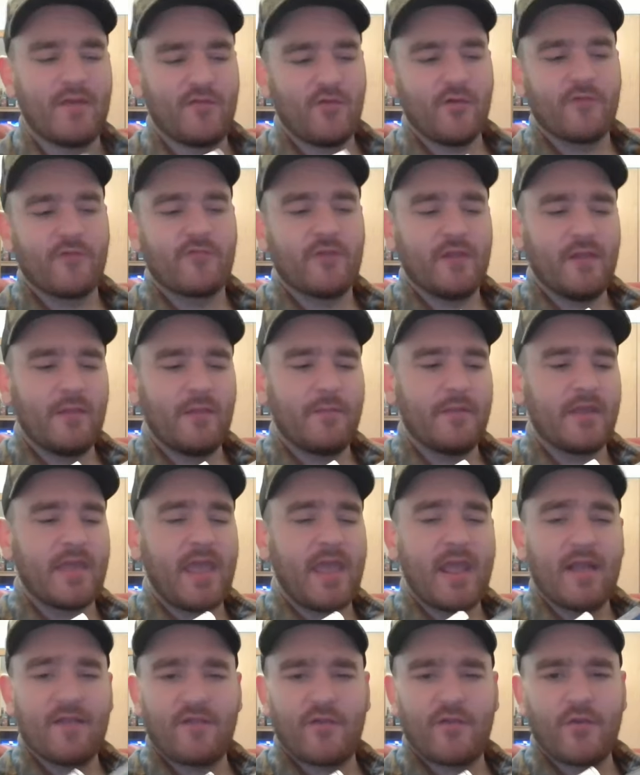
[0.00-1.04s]
if you have really big
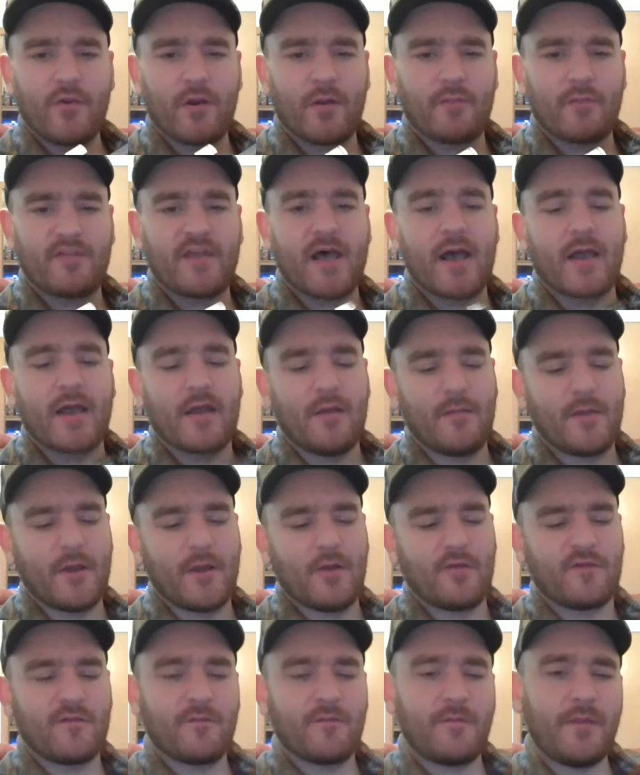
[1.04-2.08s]
hands, you know what I'm talking
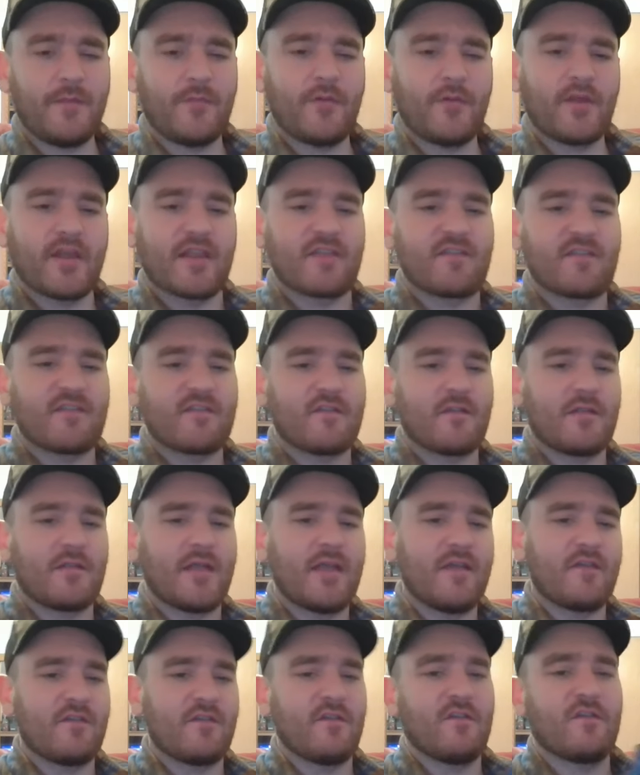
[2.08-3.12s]
about. Some people get
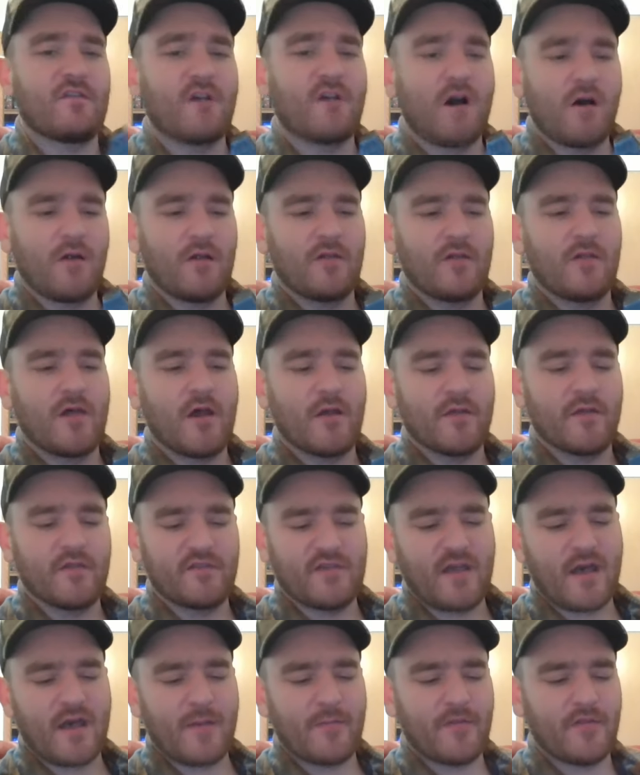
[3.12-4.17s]
slices all along the
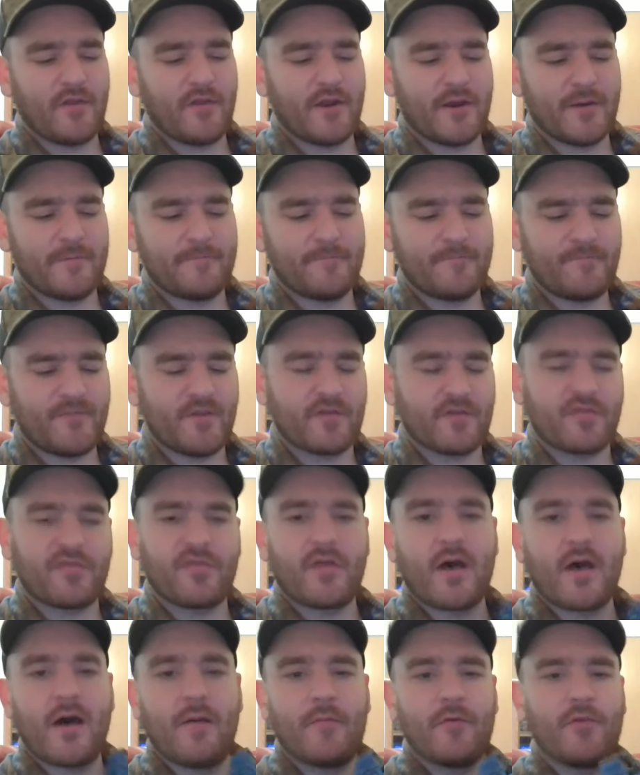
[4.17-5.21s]
top of their
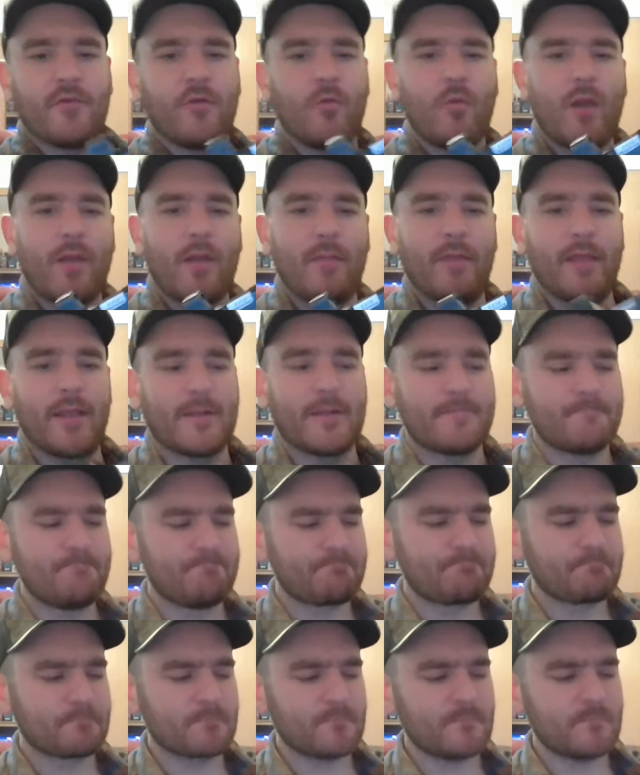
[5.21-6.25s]
thumb or their webbing.
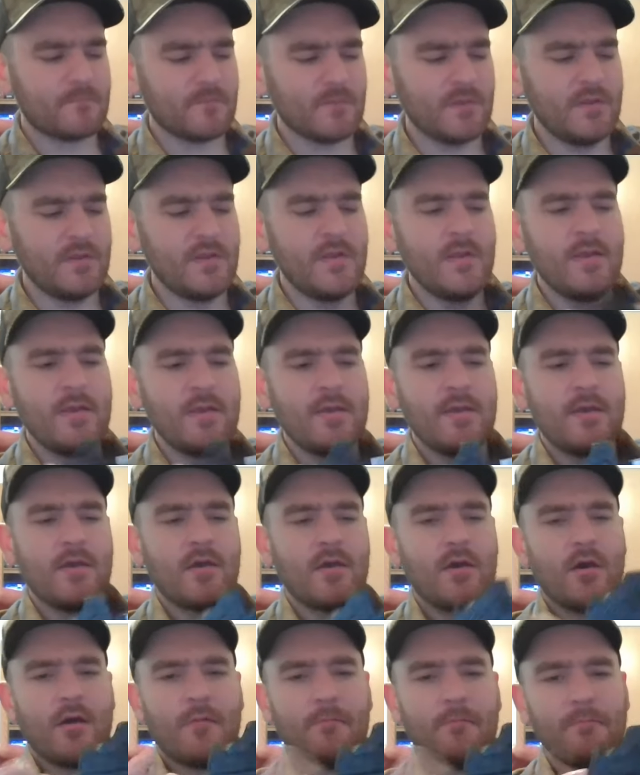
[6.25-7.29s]

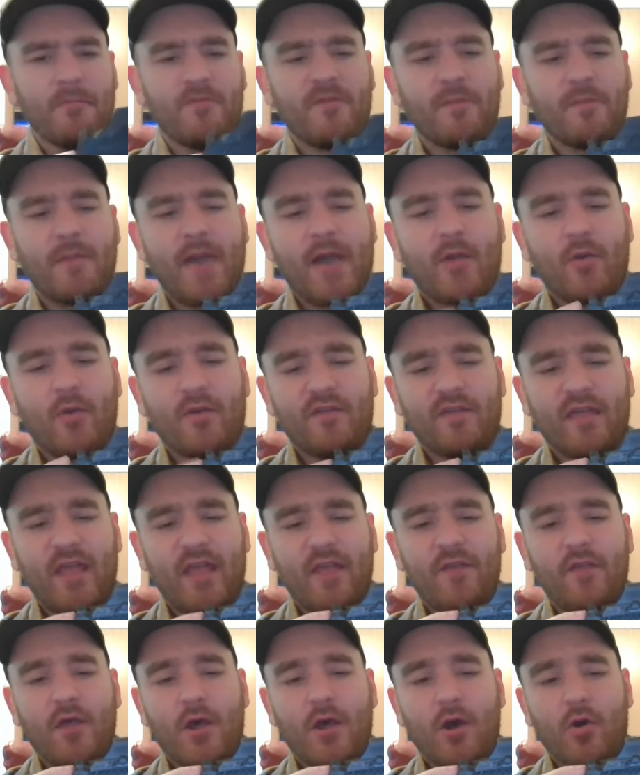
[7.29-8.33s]
Moving back once
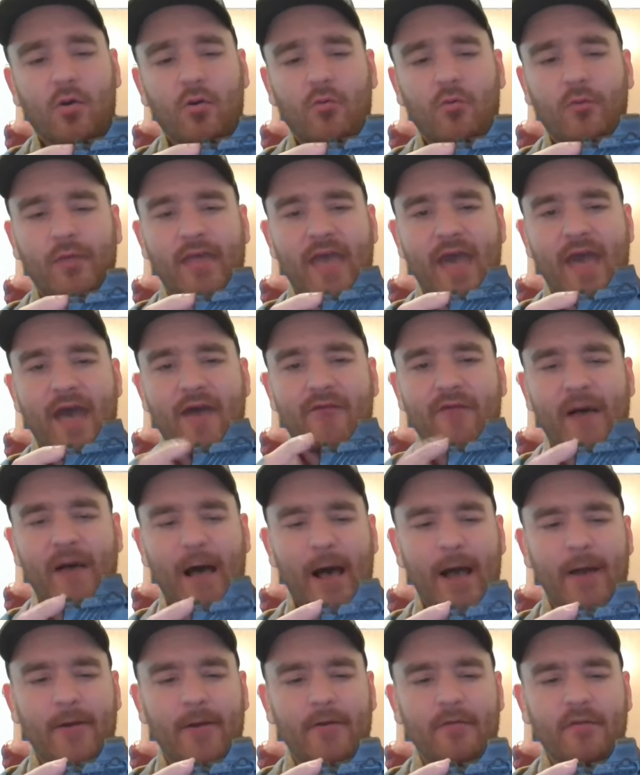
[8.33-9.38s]
again, though, we have
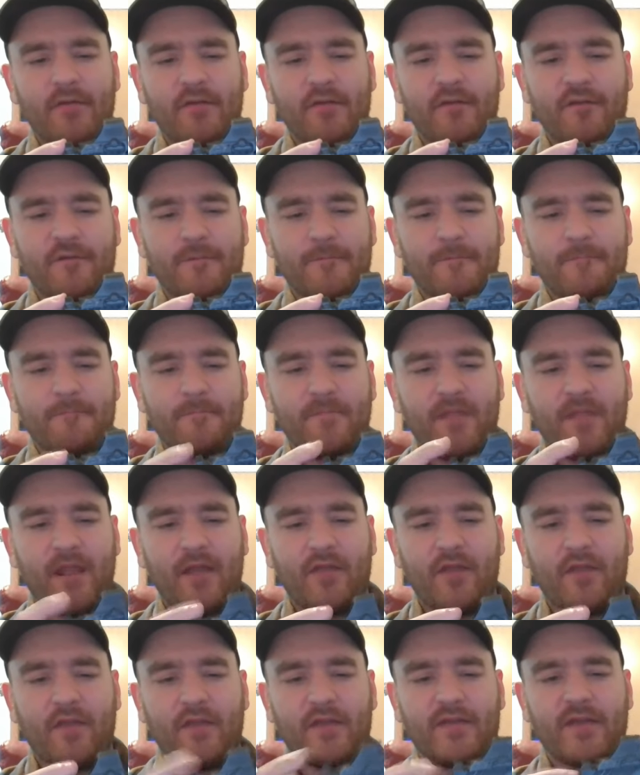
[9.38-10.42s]
irons
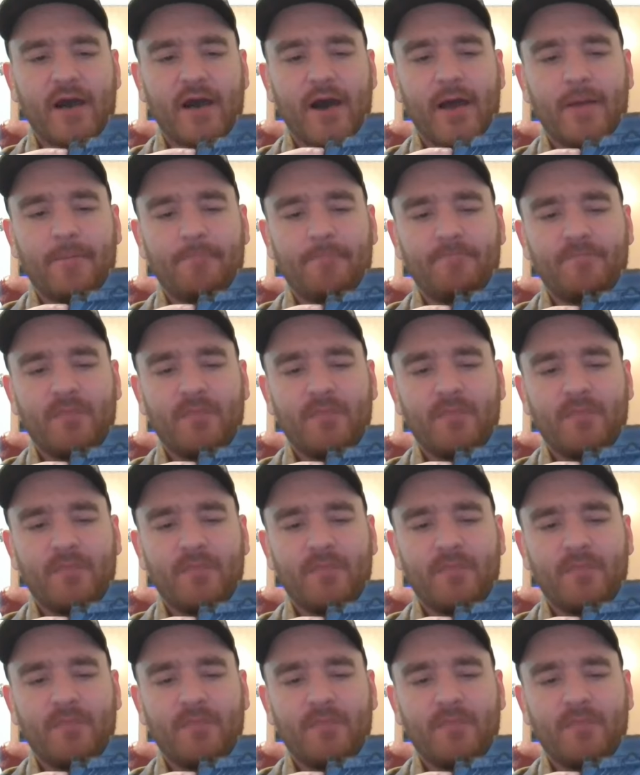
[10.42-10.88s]
and then the dot.